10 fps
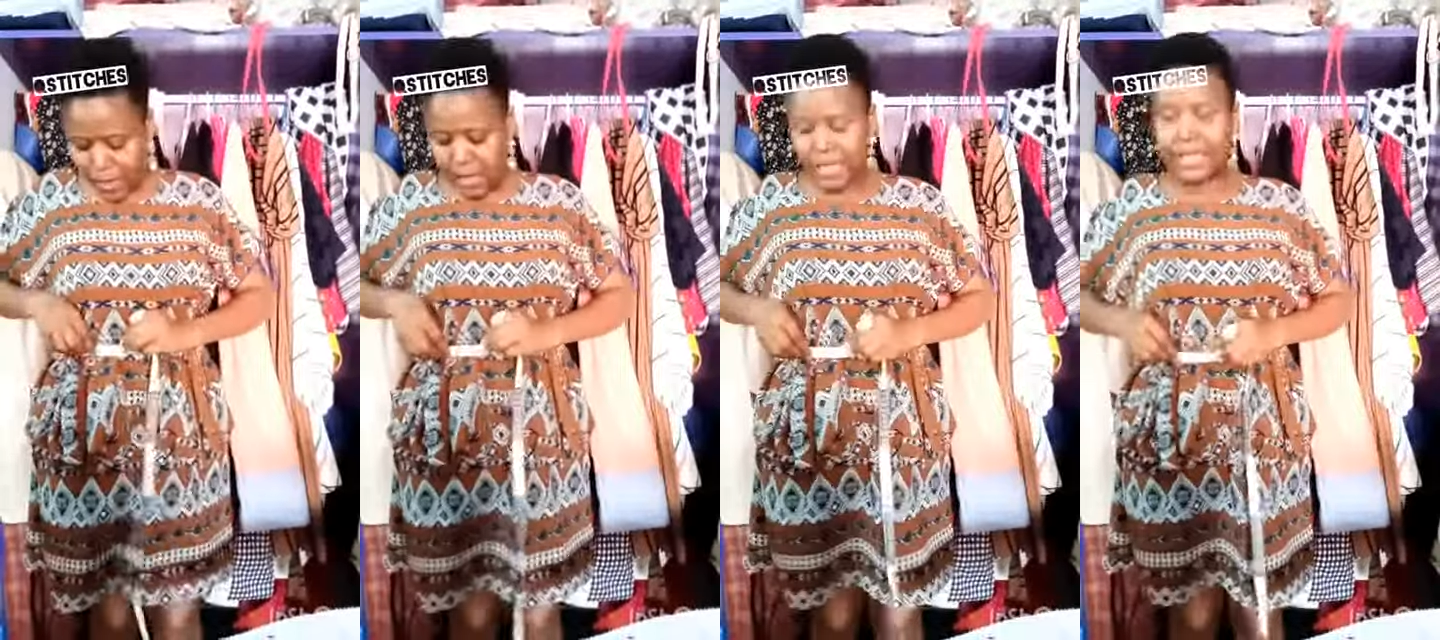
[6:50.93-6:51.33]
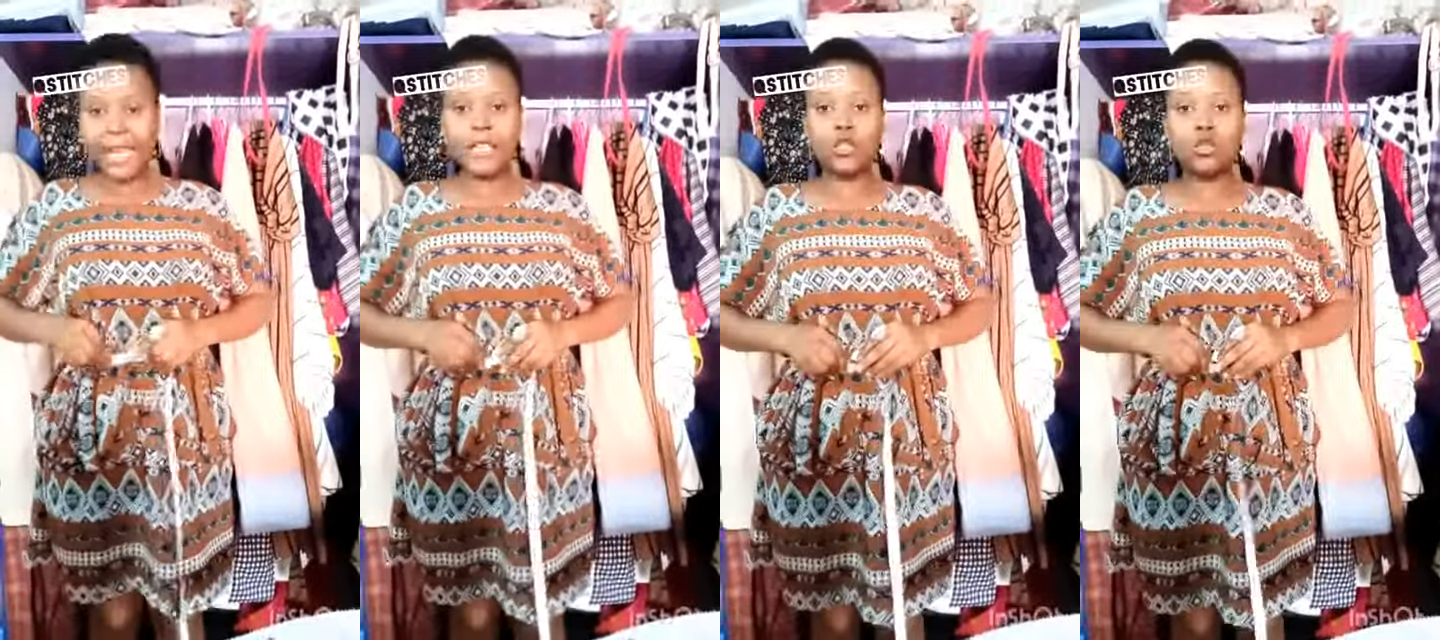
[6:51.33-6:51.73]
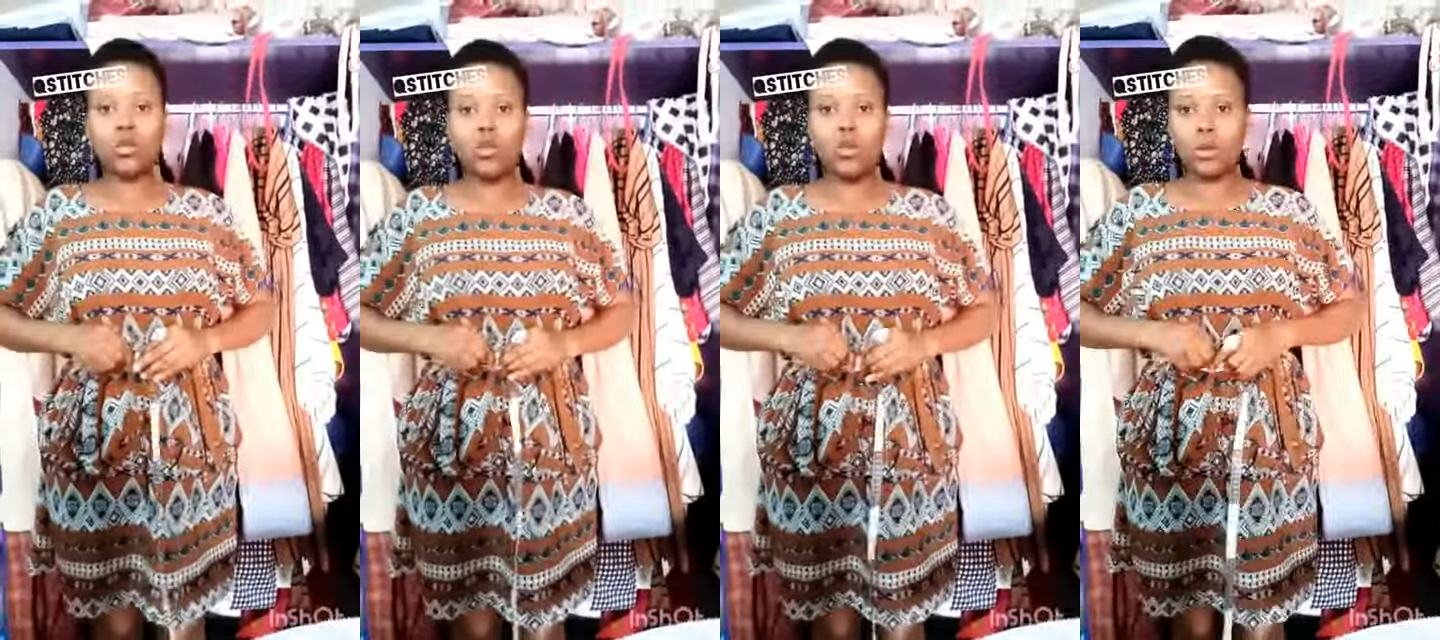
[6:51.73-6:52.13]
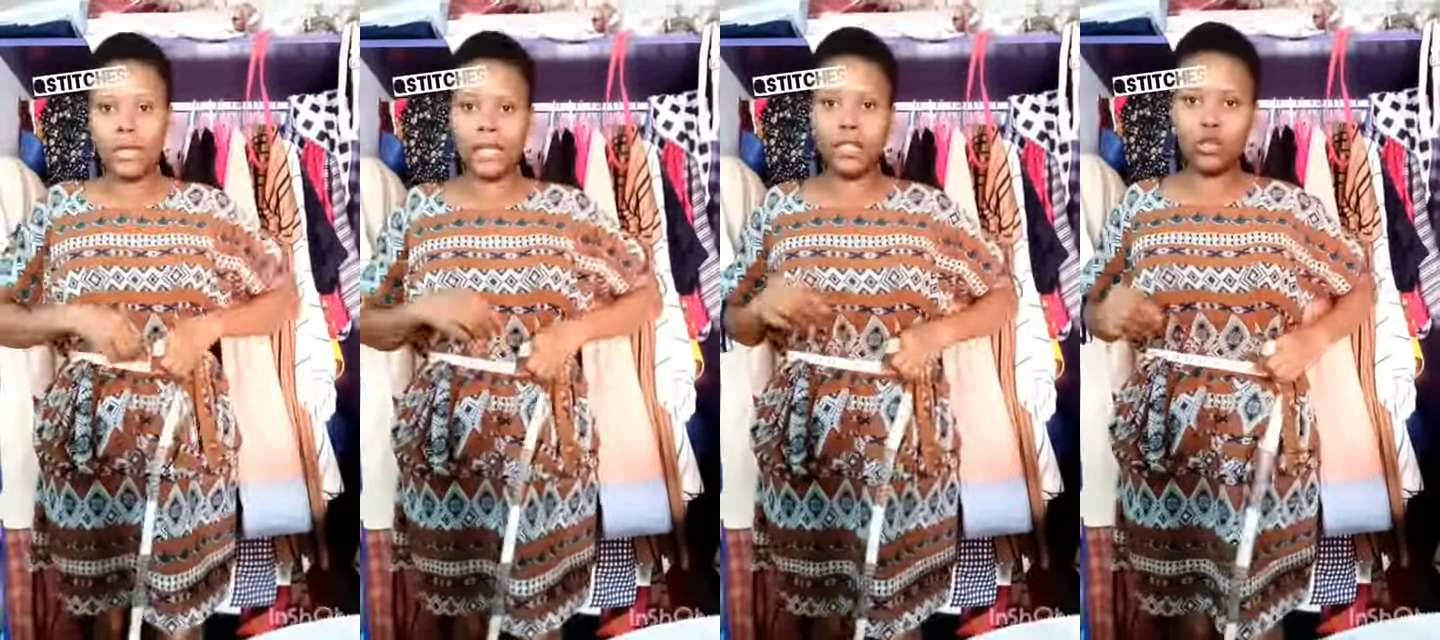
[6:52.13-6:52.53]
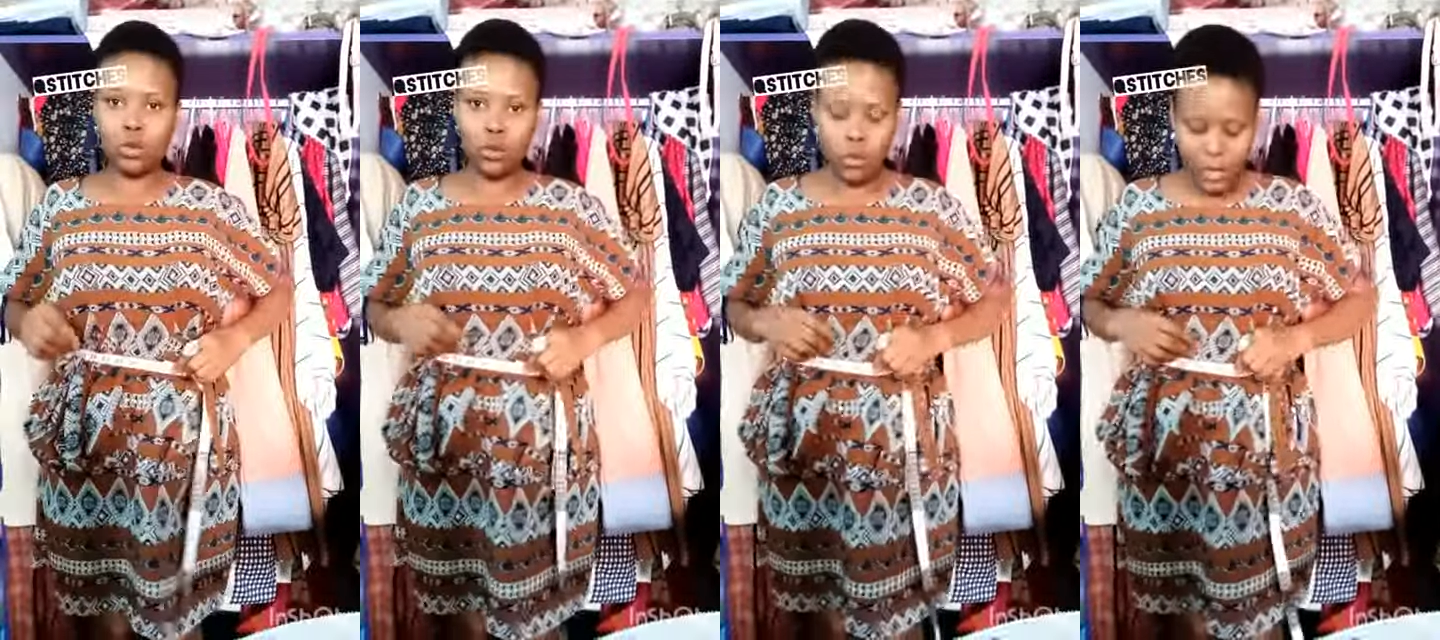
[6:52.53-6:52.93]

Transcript: It's 32 32.